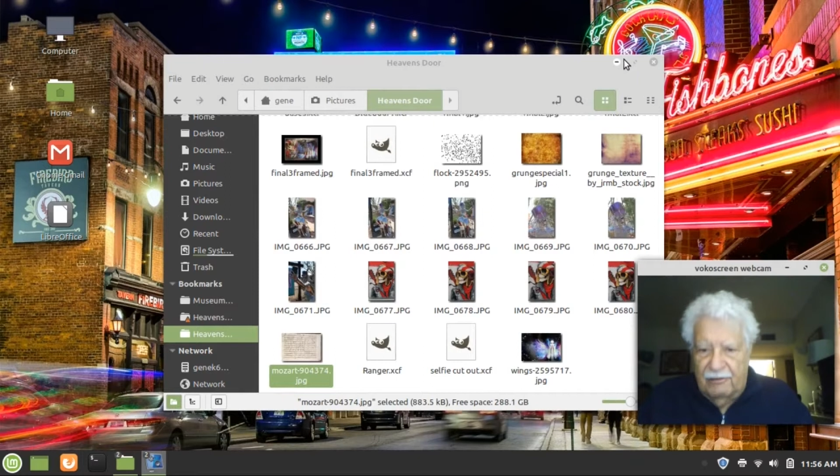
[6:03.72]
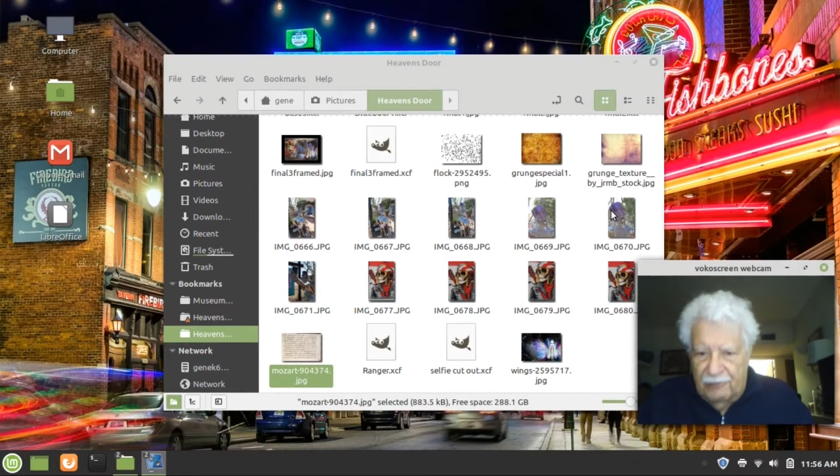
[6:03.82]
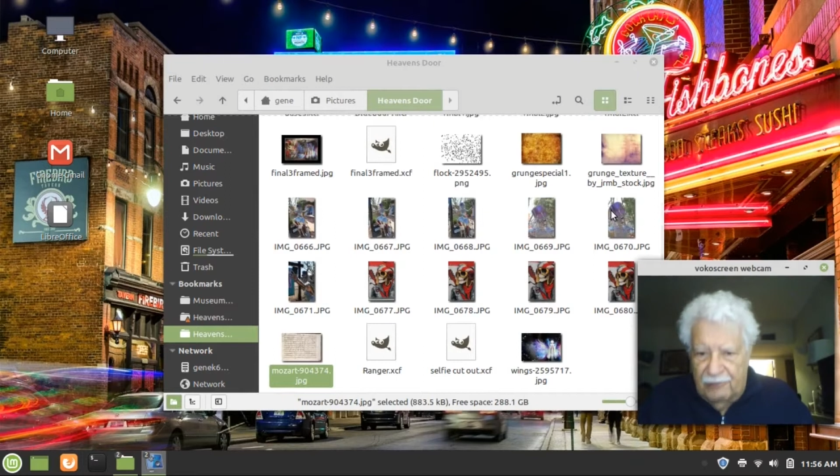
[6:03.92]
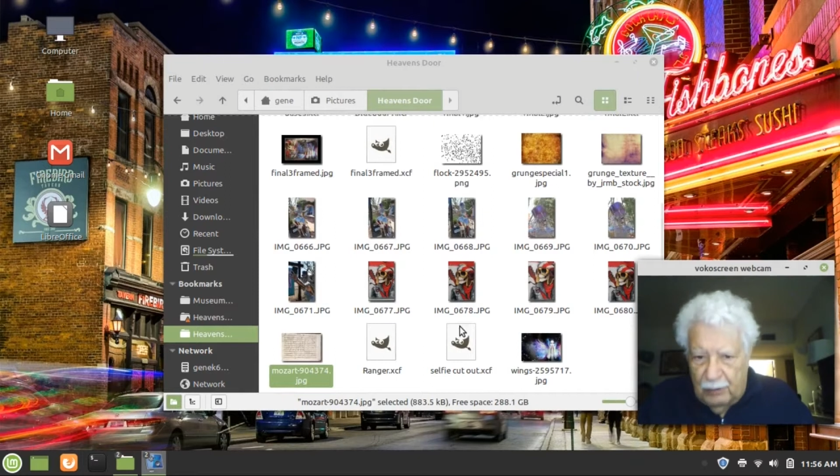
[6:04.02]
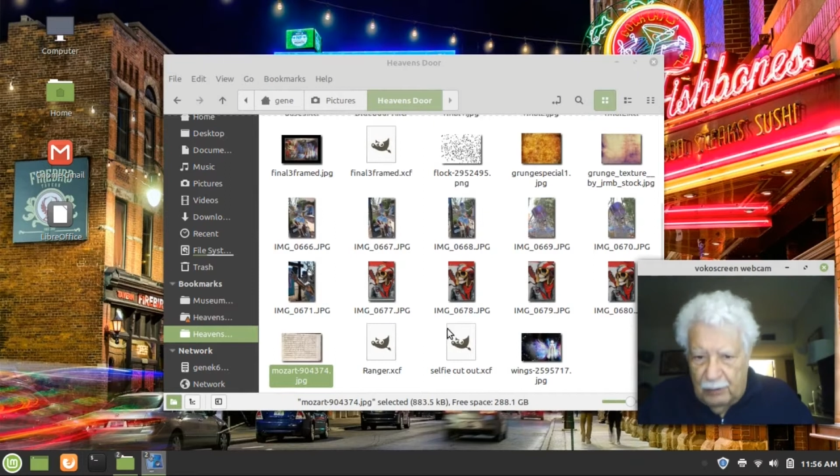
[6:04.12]

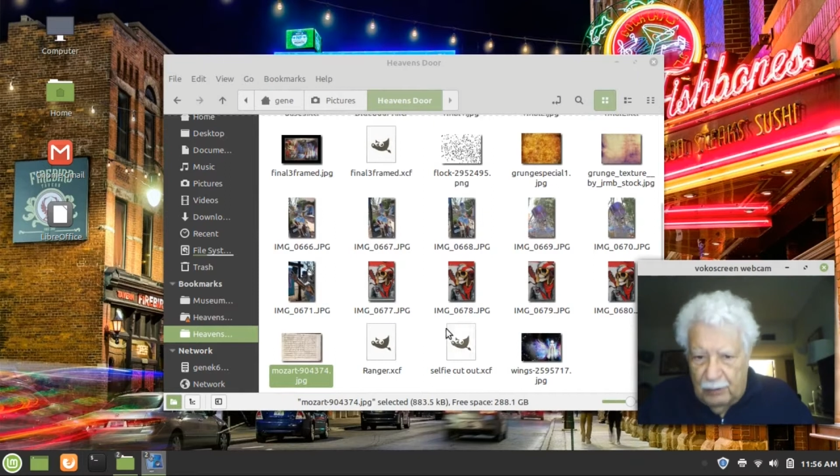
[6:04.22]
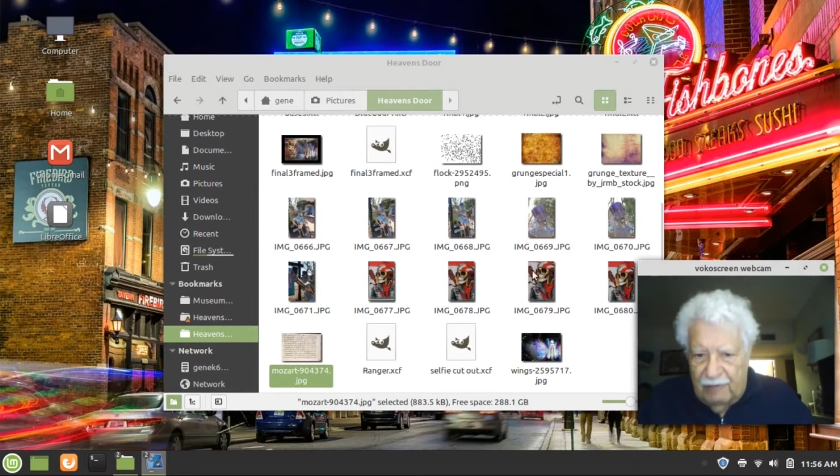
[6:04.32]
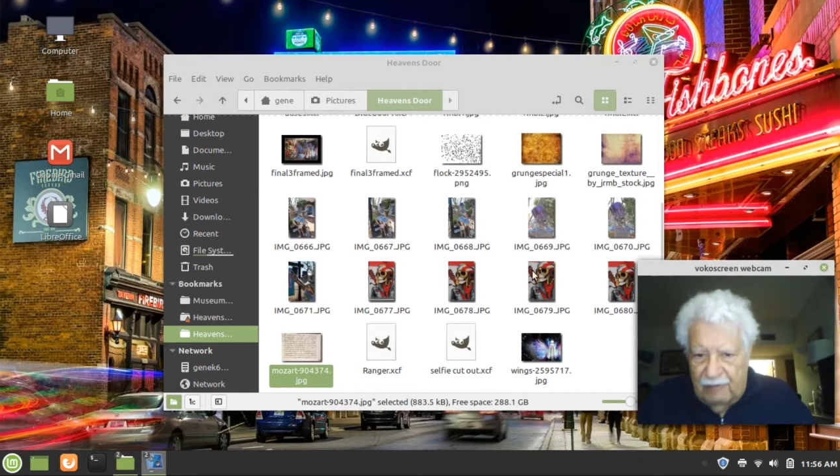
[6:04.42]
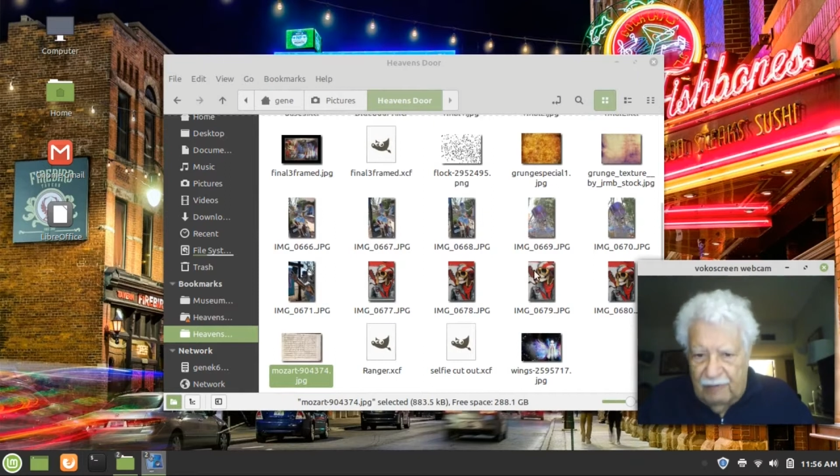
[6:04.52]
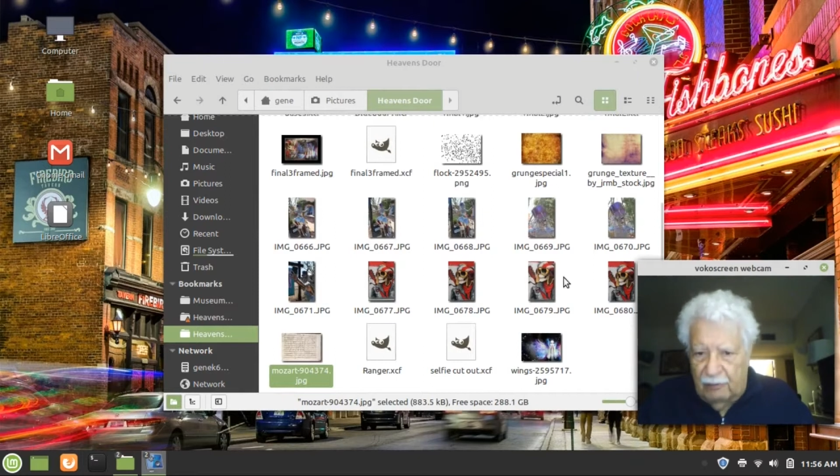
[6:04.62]
one I
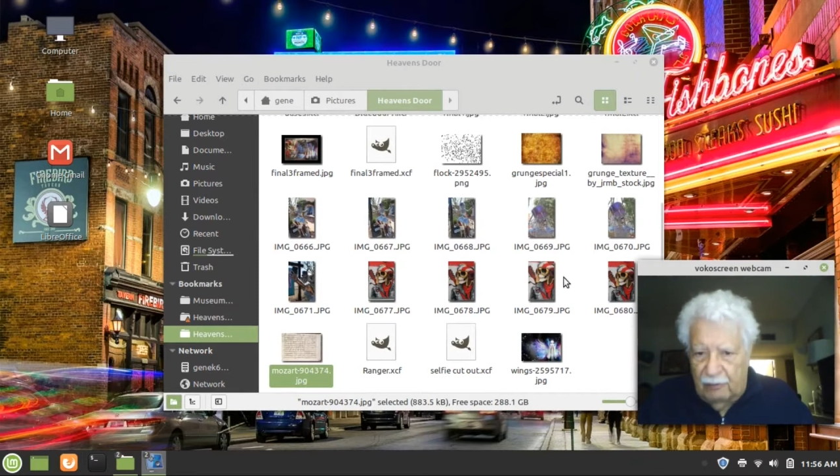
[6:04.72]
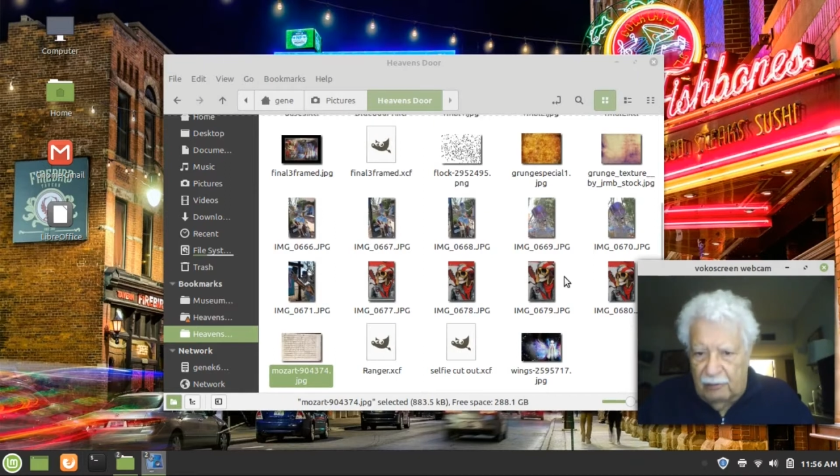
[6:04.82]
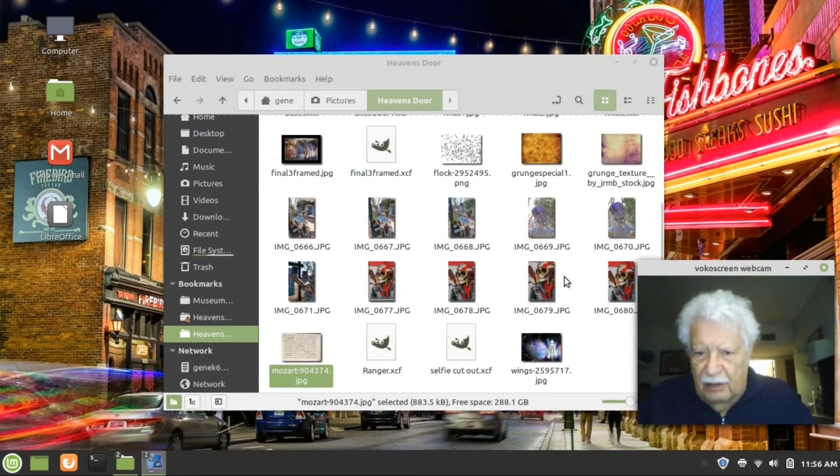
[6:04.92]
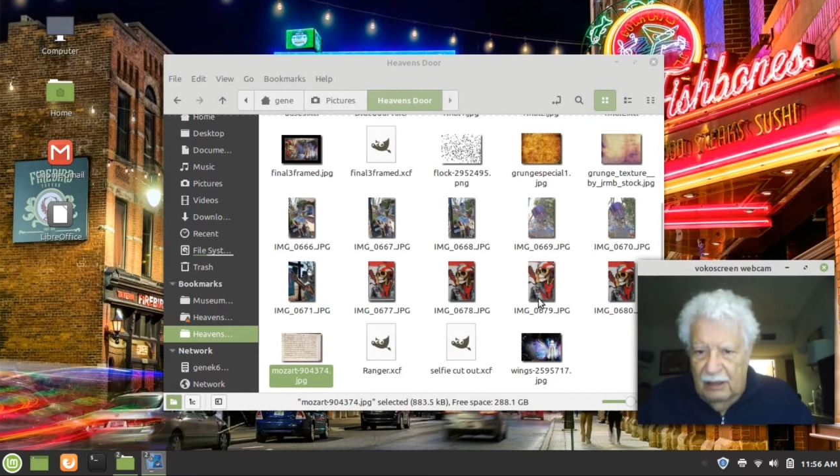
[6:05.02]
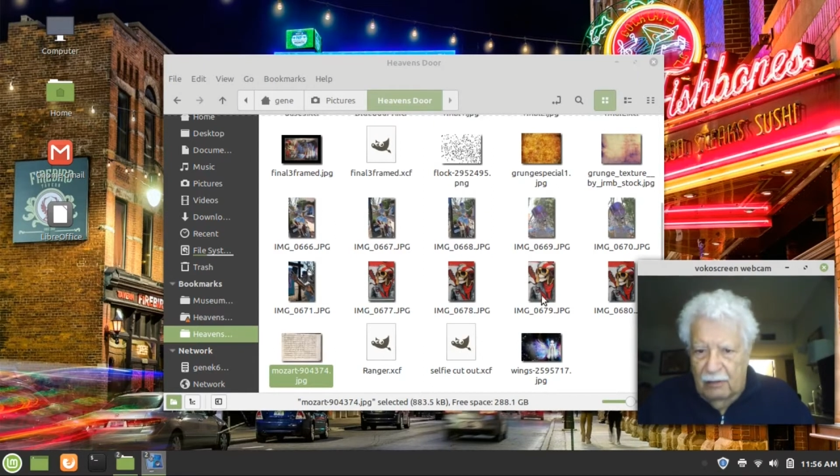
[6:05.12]
found
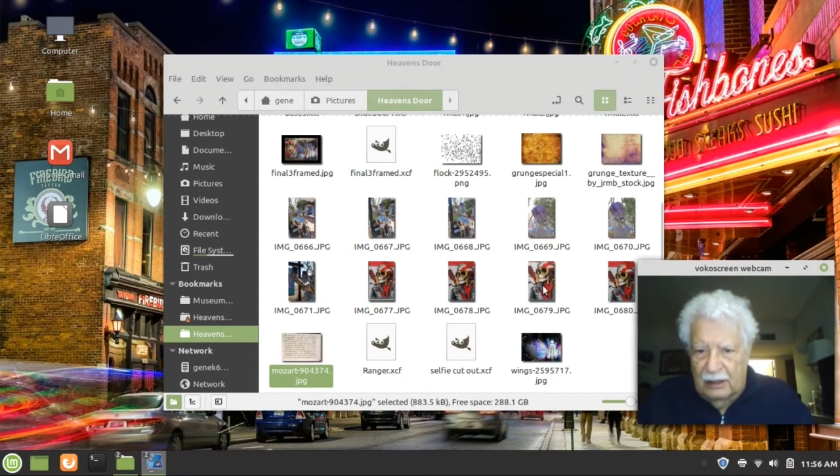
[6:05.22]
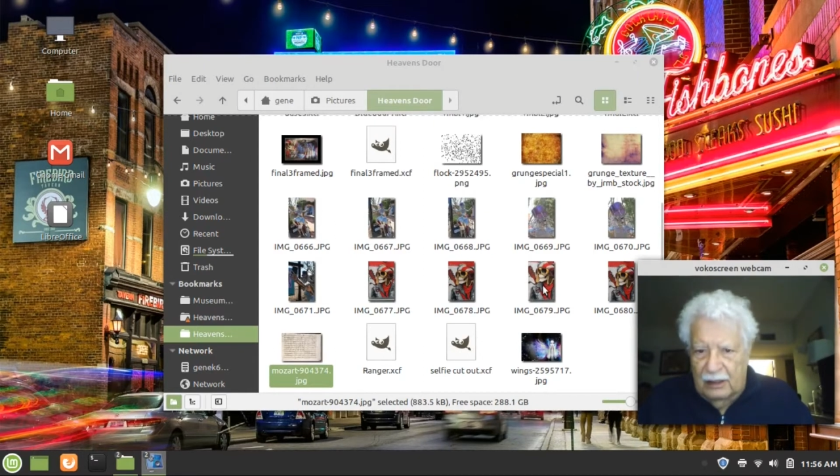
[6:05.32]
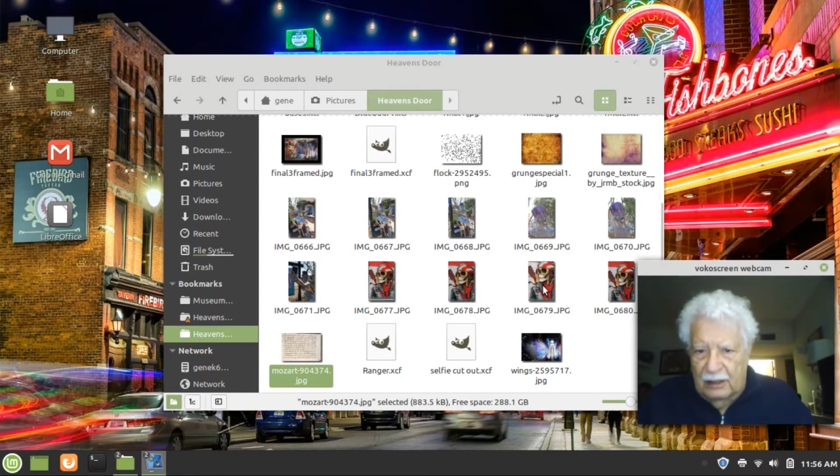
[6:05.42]
was